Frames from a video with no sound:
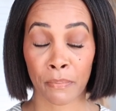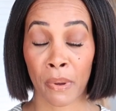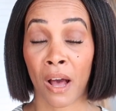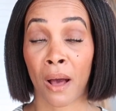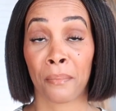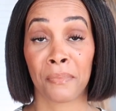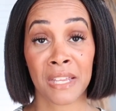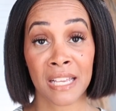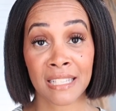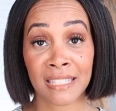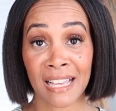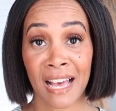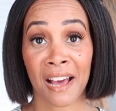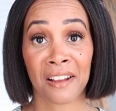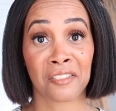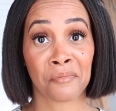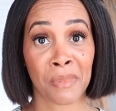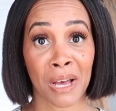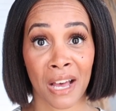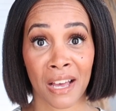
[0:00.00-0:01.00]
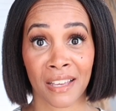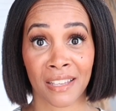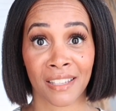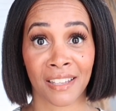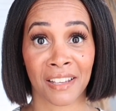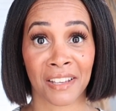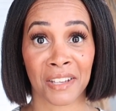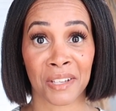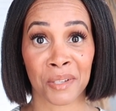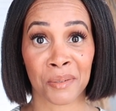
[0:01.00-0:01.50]
popped these out of my
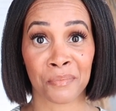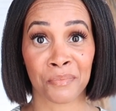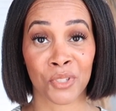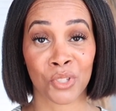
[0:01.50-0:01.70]
um,